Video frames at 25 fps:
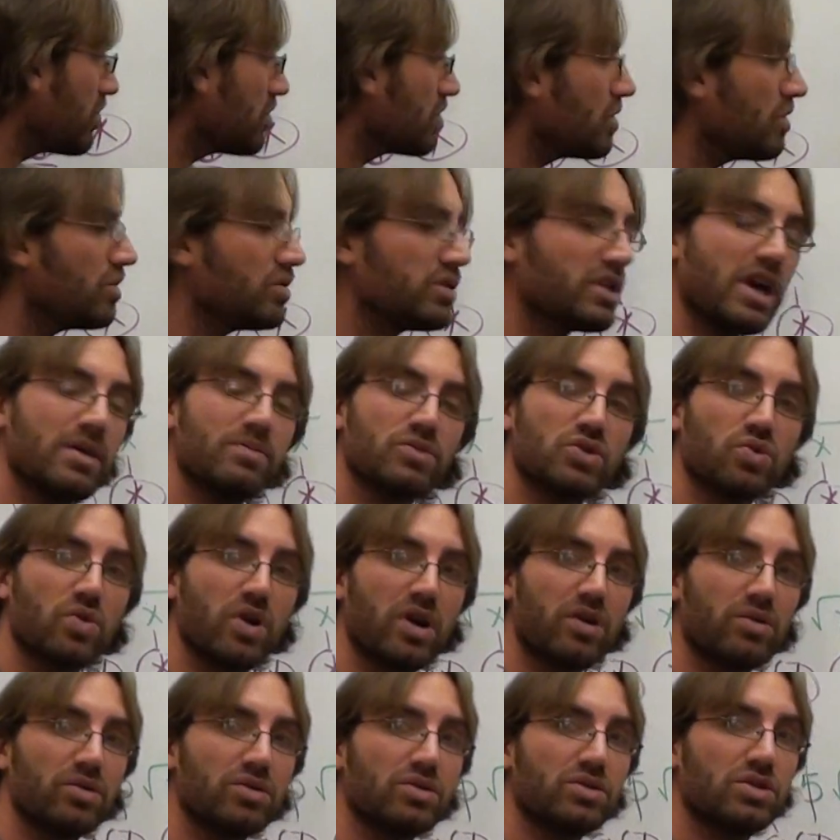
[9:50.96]
root two times
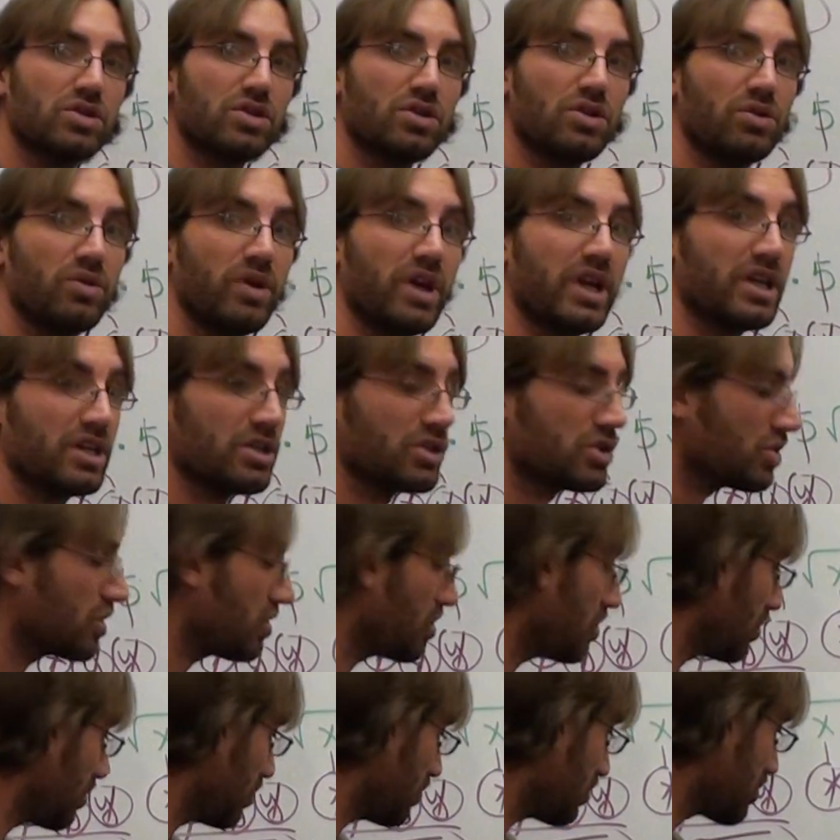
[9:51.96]
square root two is
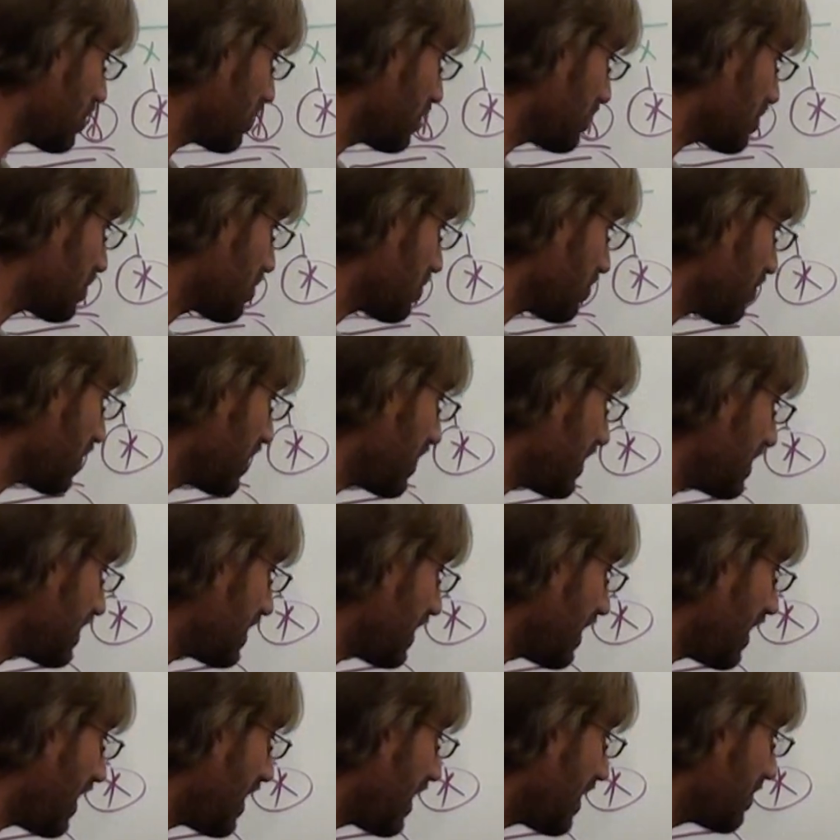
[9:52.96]
two. So it's three
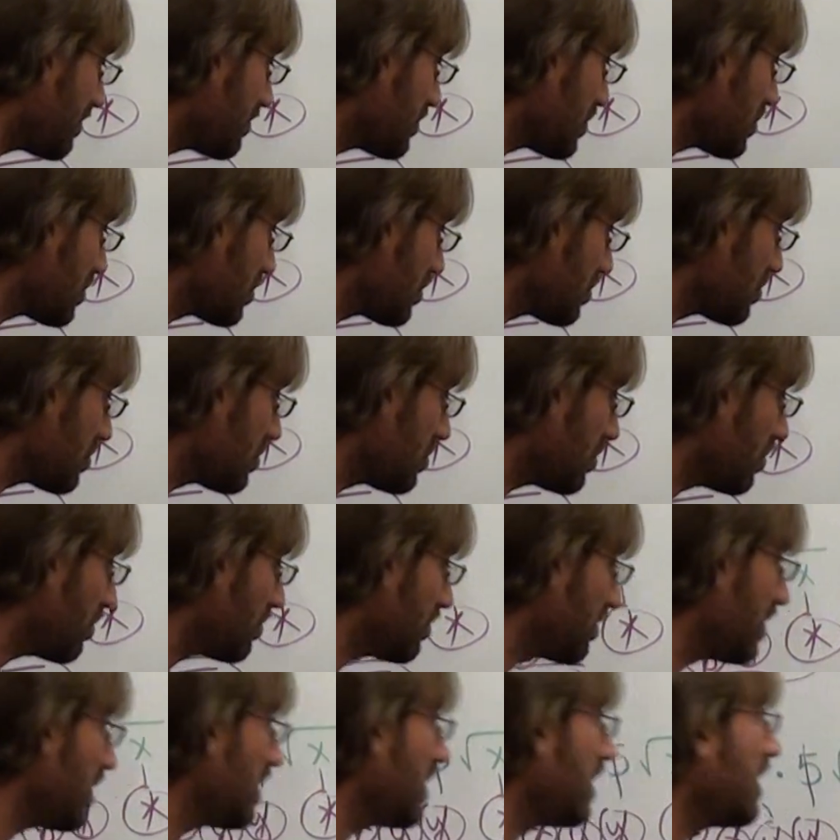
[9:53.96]
times two.
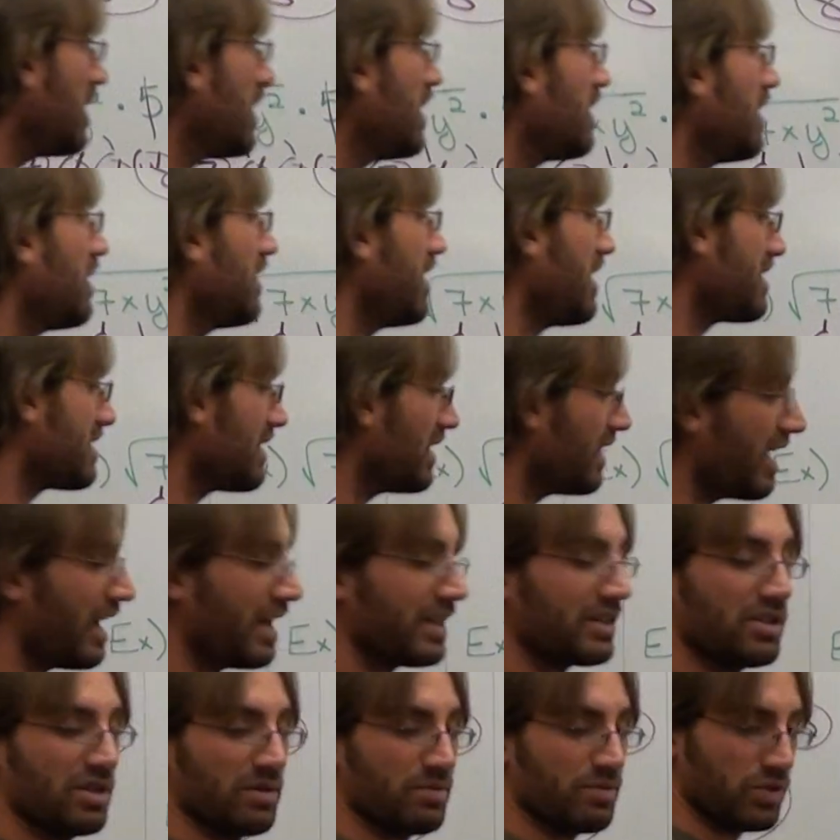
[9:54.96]
Now that's a
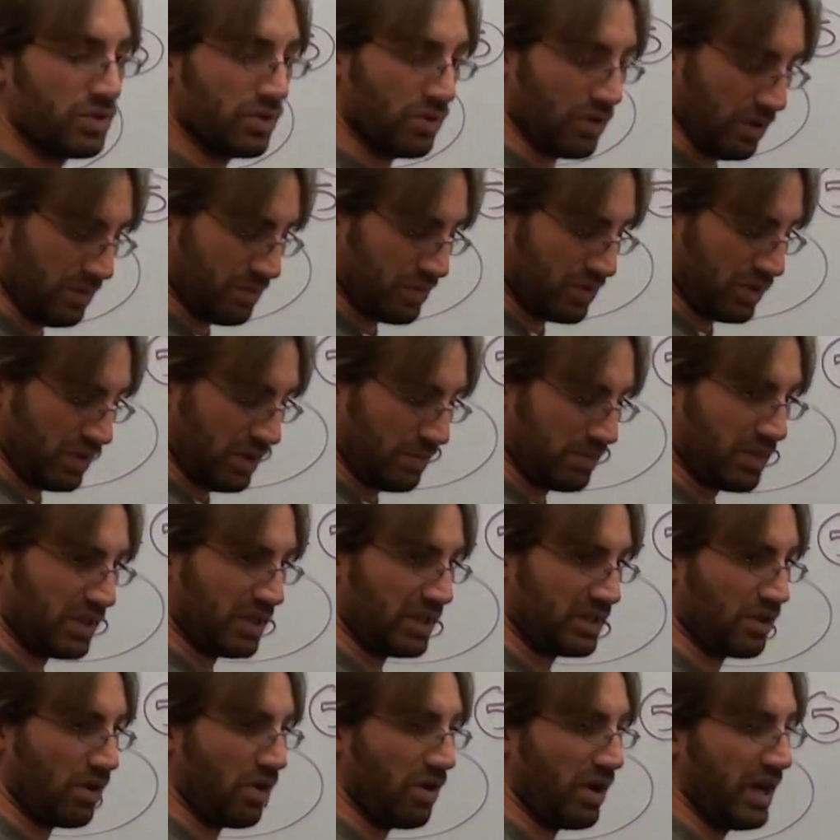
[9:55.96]
lot to absorb, so I'm
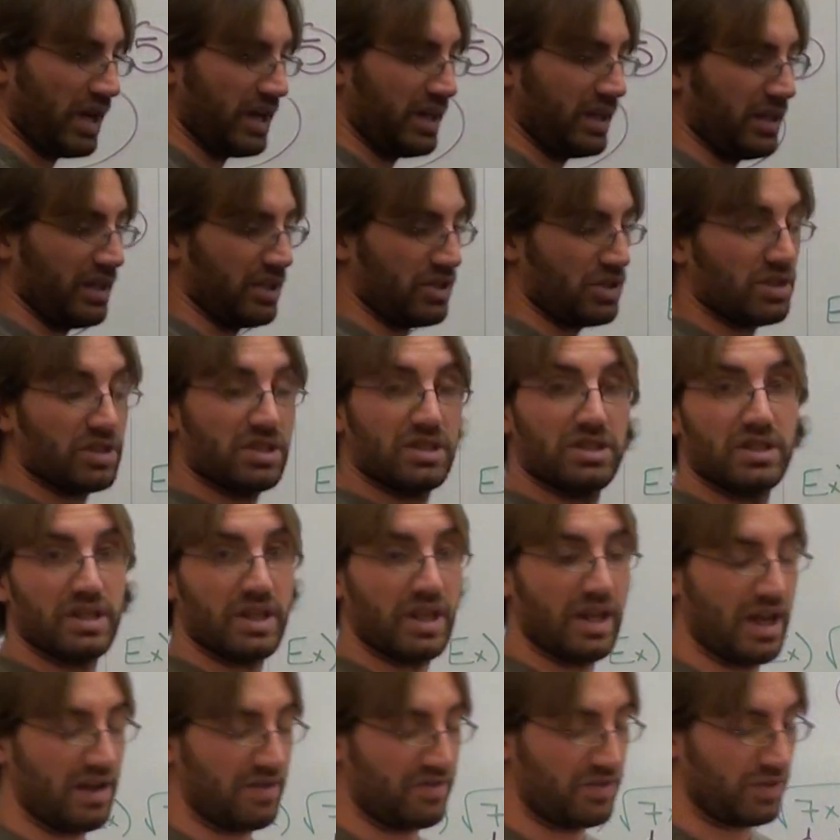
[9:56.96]
going to go ahead and let you
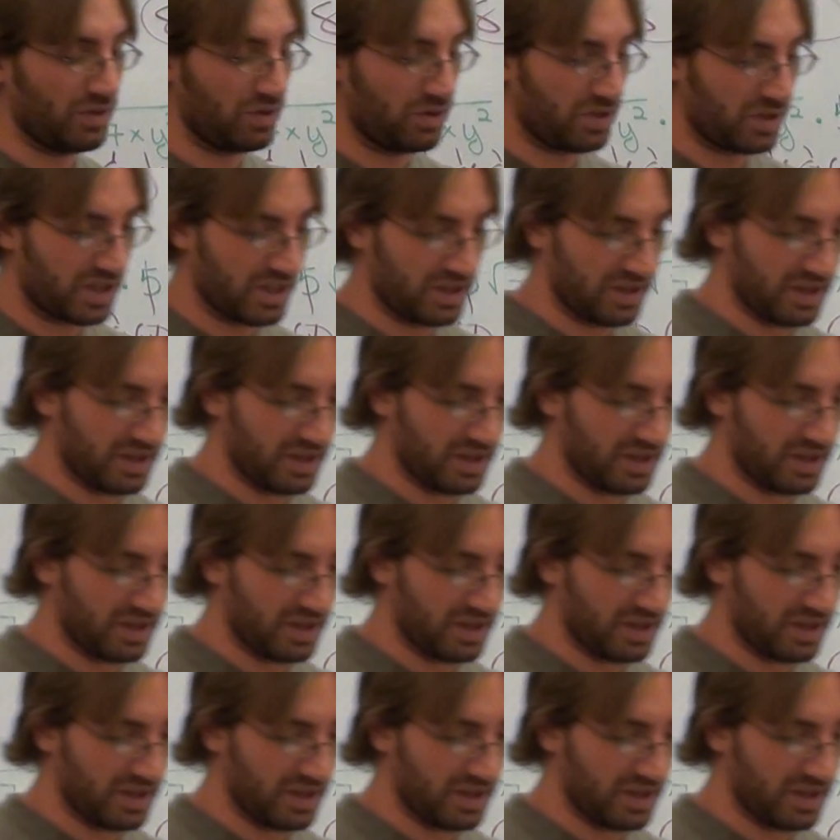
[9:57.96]
have a look